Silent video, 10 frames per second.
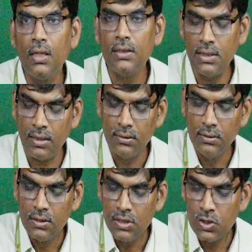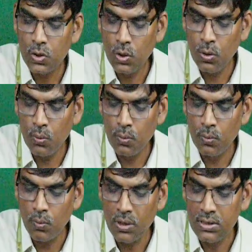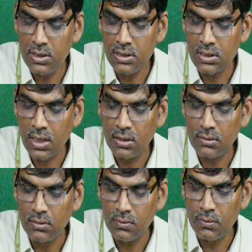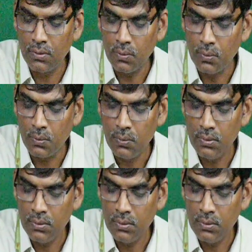yeah, so once it is connected to the load,